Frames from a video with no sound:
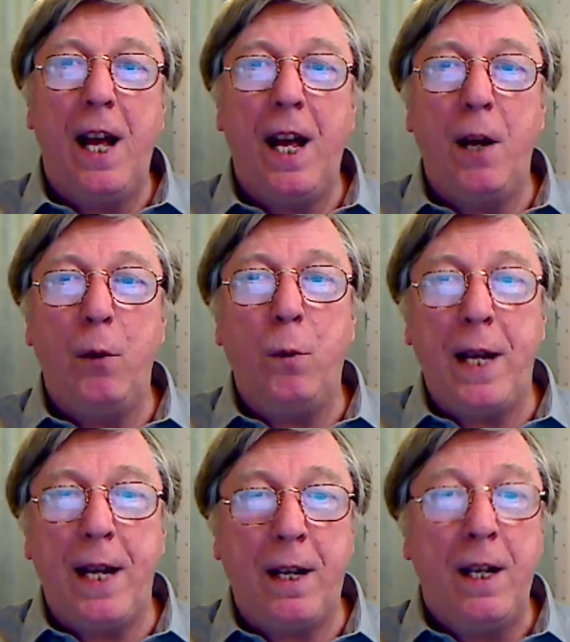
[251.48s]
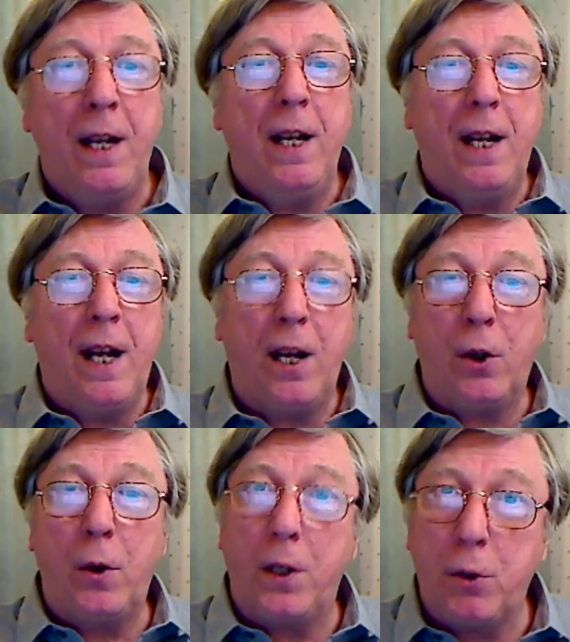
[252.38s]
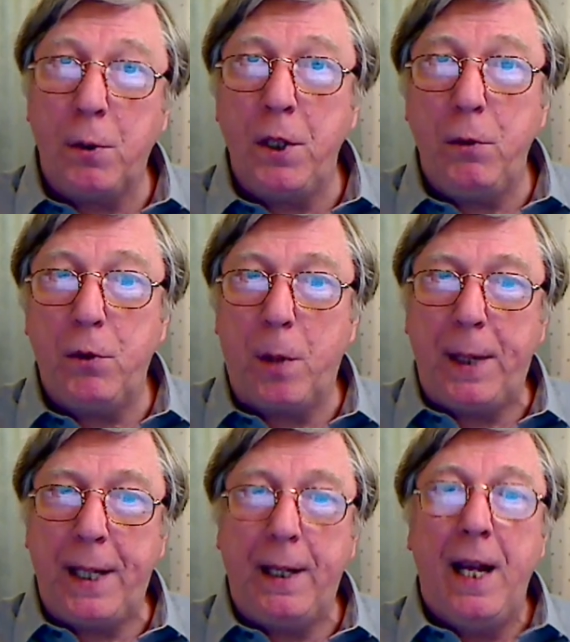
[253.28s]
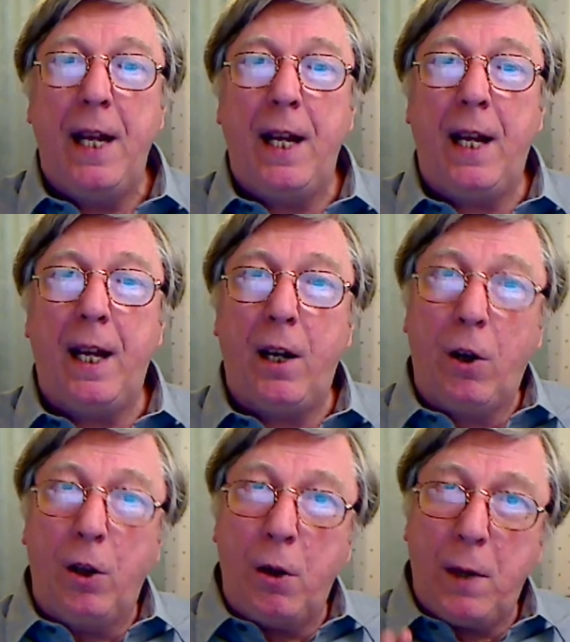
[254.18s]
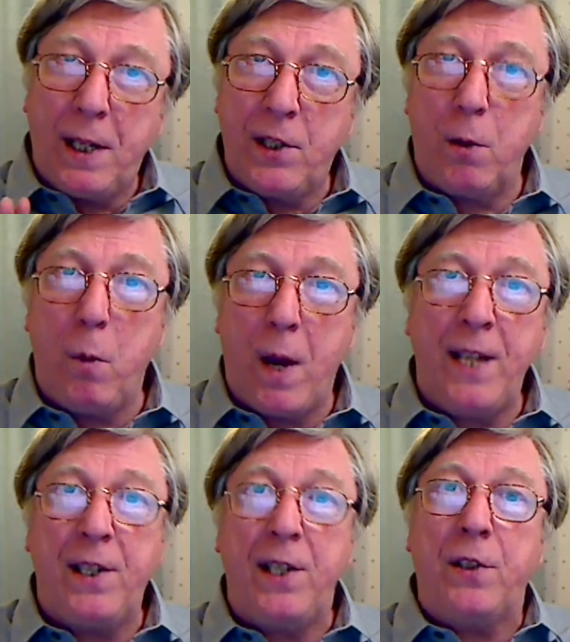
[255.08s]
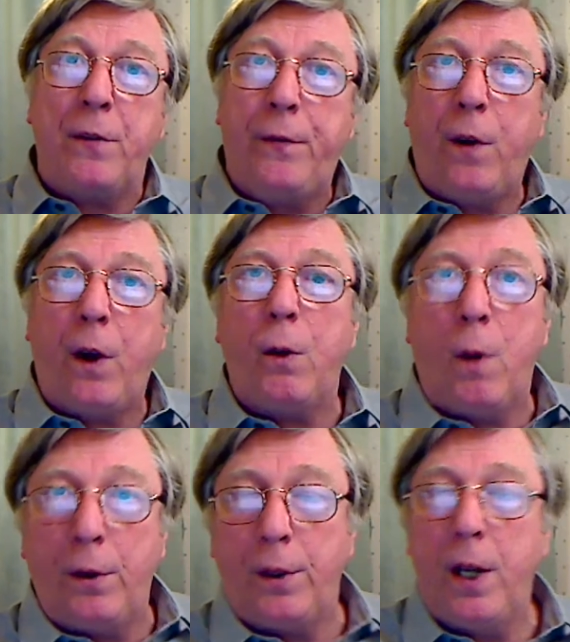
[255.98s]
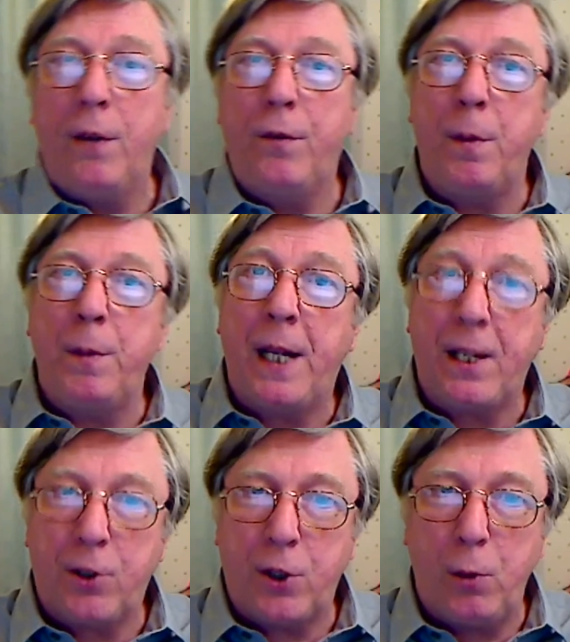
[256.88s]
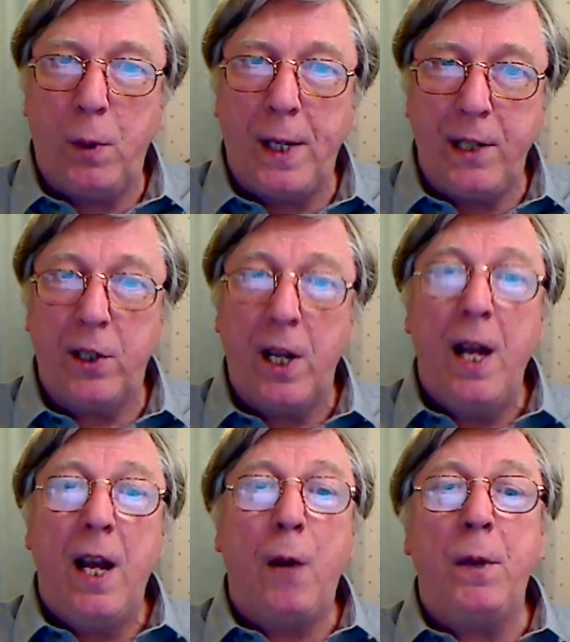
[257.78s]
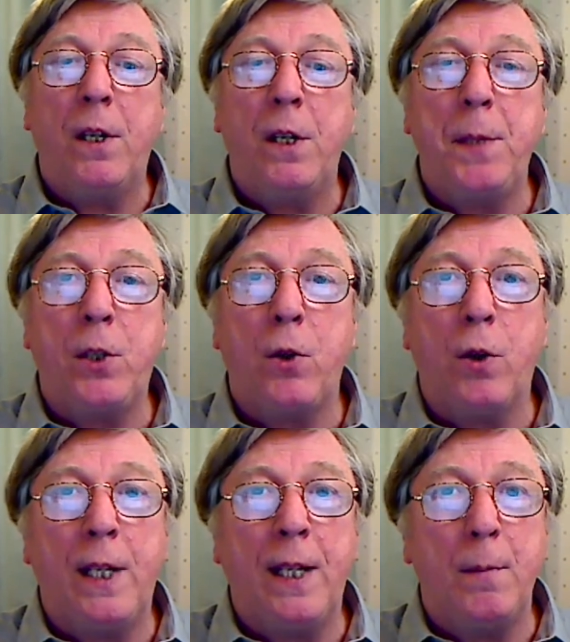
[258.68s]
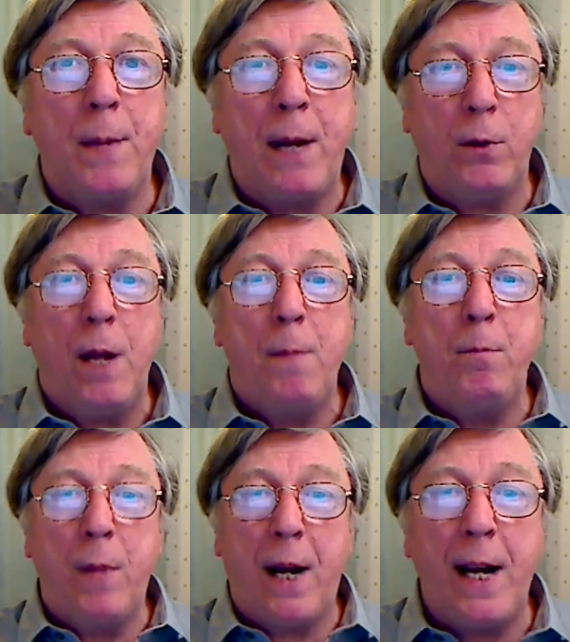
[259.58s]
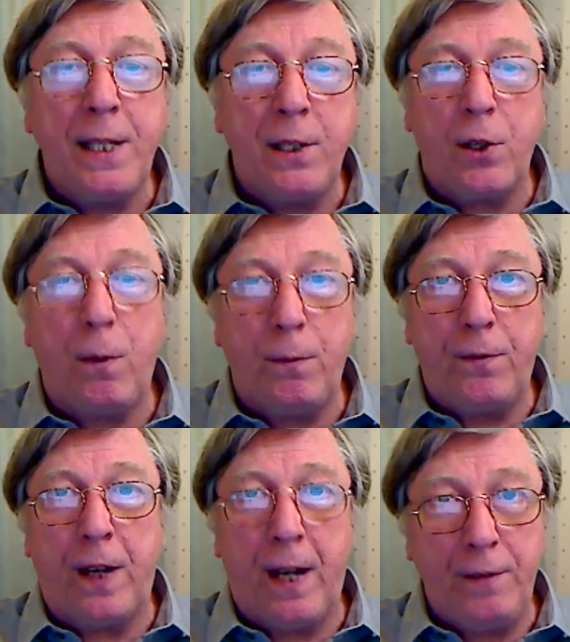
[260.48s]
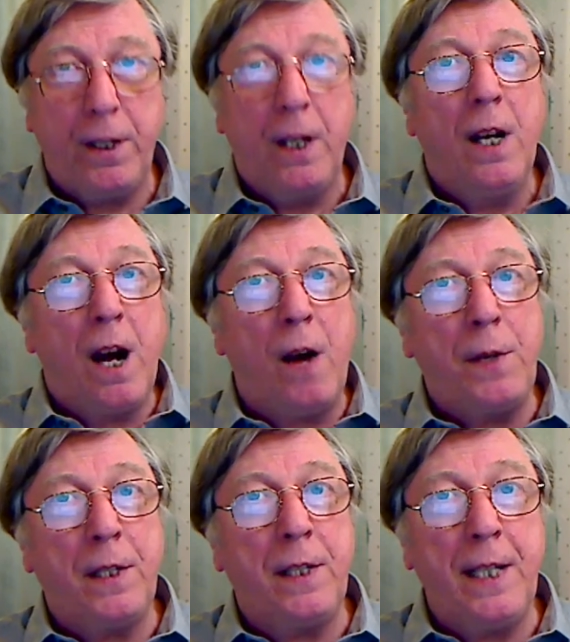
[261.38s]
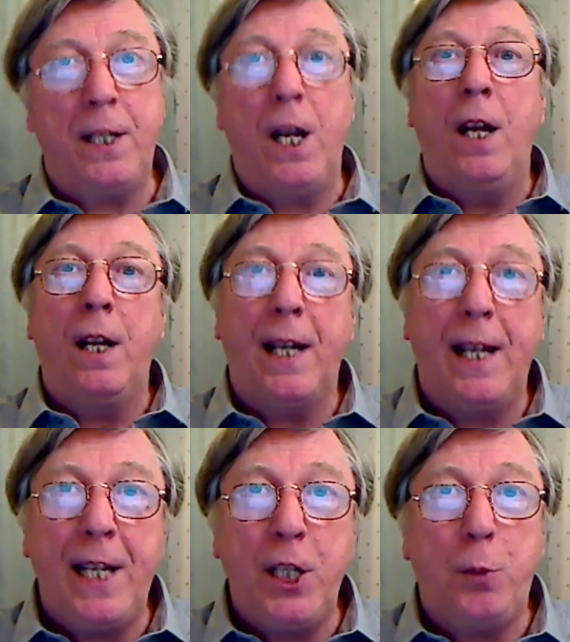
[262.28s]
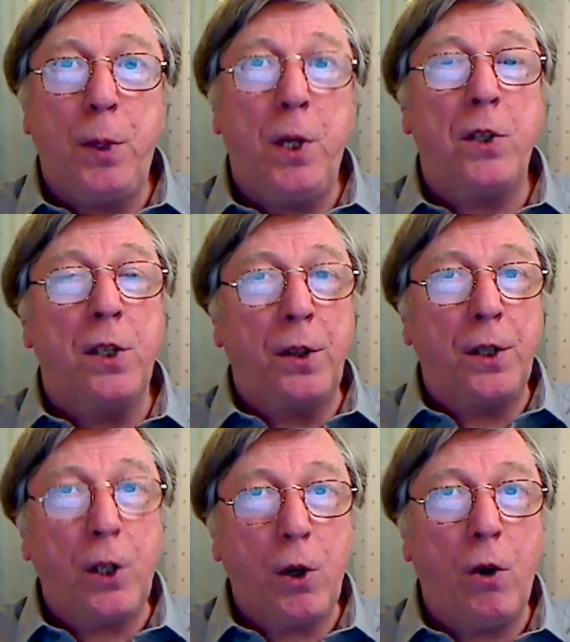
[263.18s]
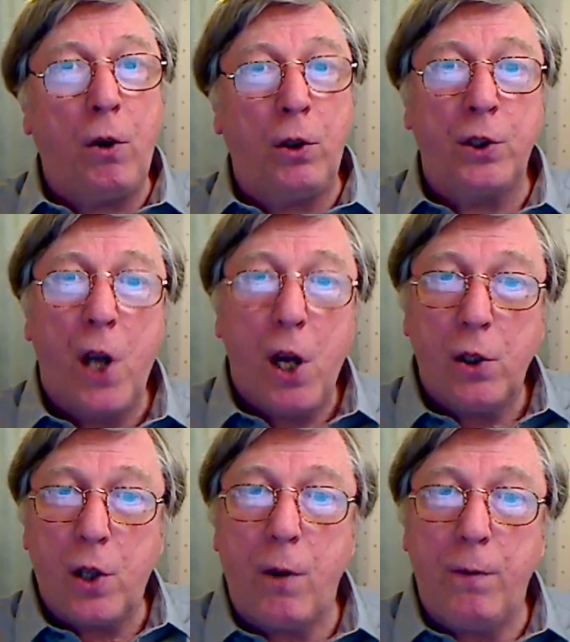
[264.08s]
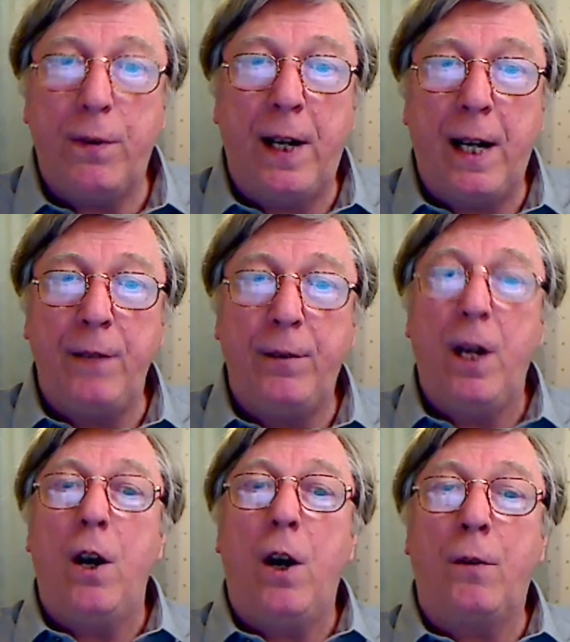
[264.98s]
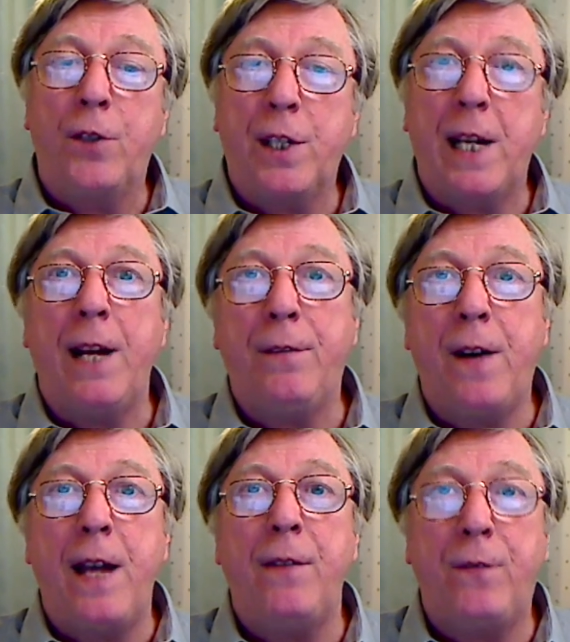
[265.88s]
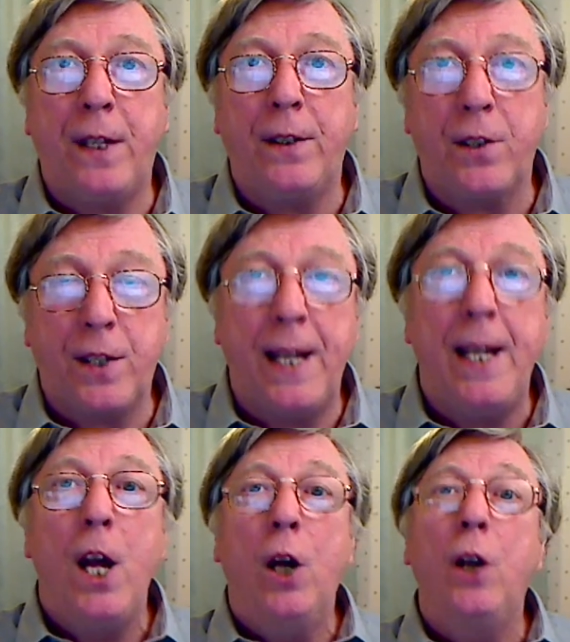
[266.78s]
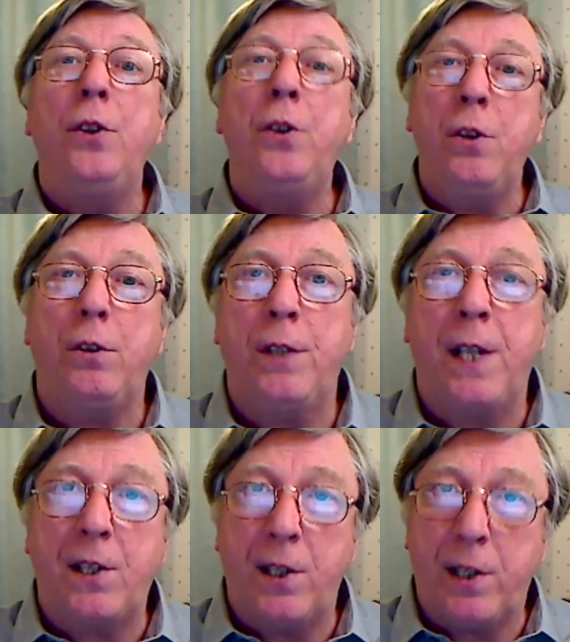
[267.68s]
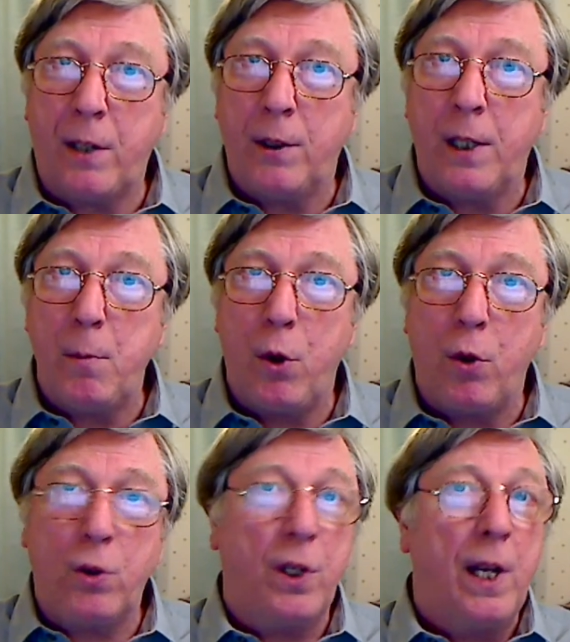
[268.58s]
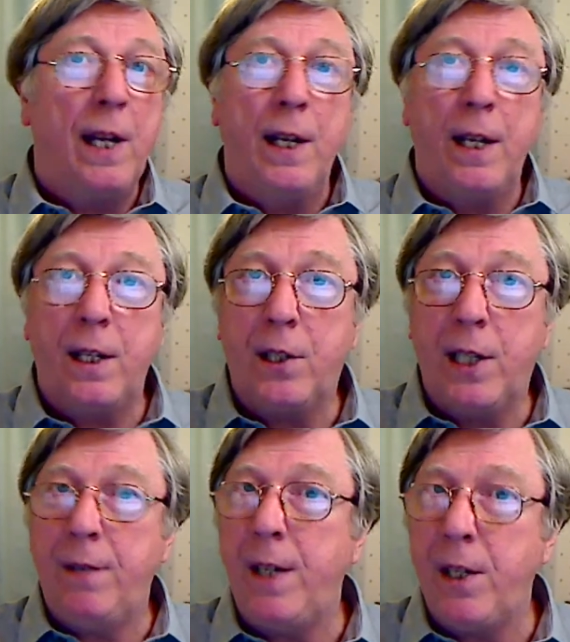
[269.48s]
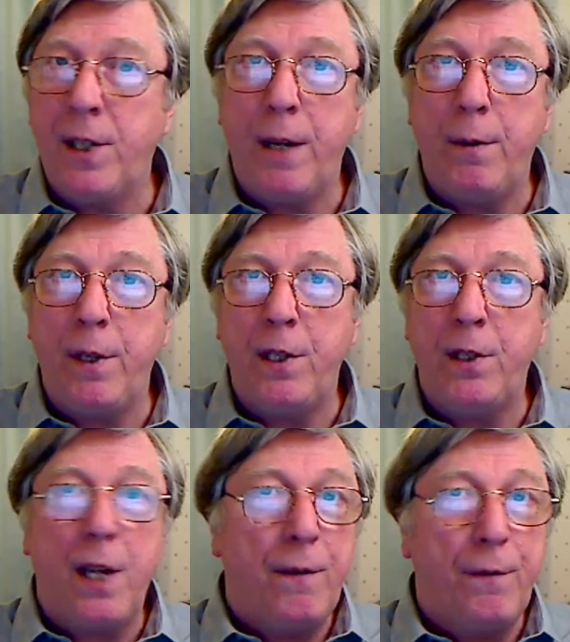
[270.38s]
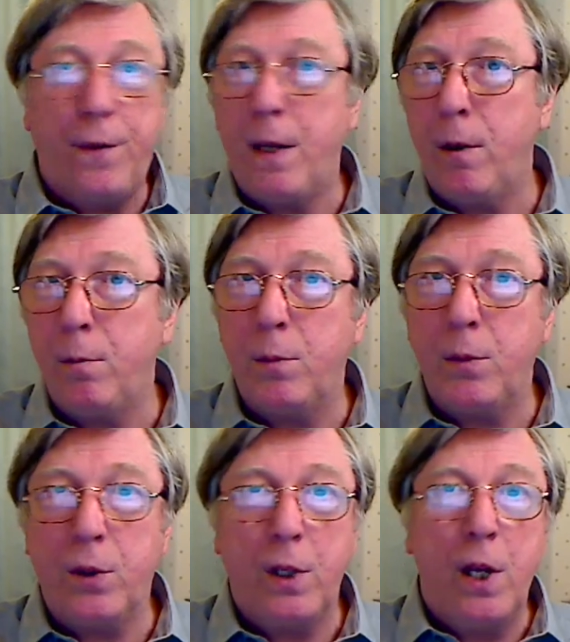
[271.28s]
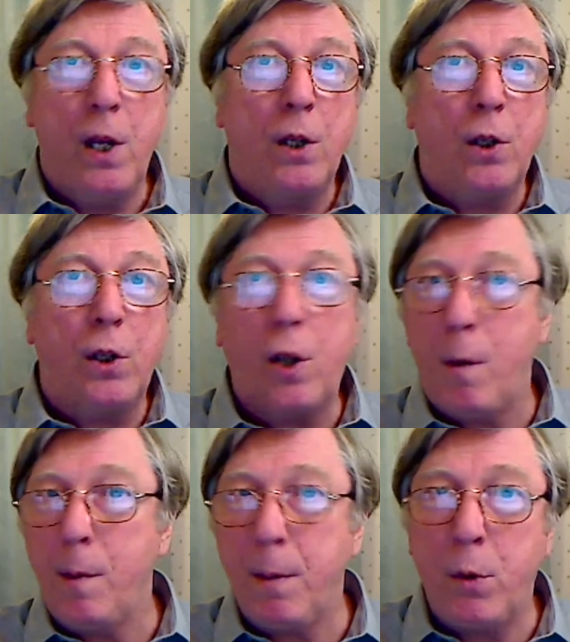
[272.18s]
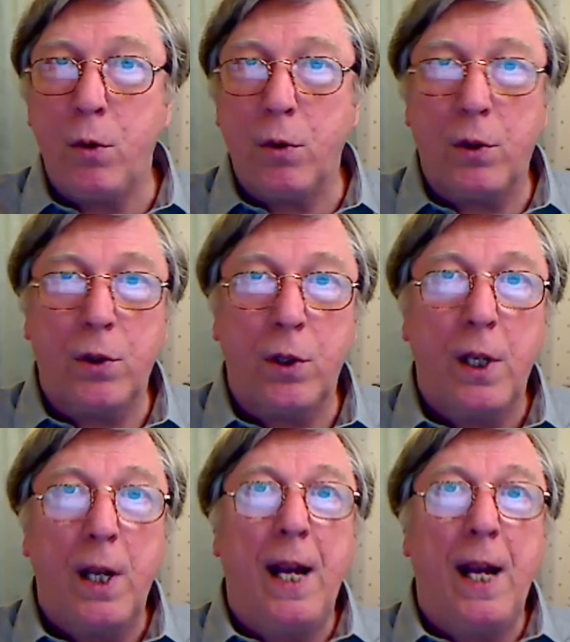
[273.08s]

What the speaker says: we're going on to a new topic, although in some ways it's a follow-on from the last 2 weeks, and we're going to be talking about my top 5, or indeed each person on the call's top 5 of sci-fi and fantasy, not necessarily books, TV series, films, comic books,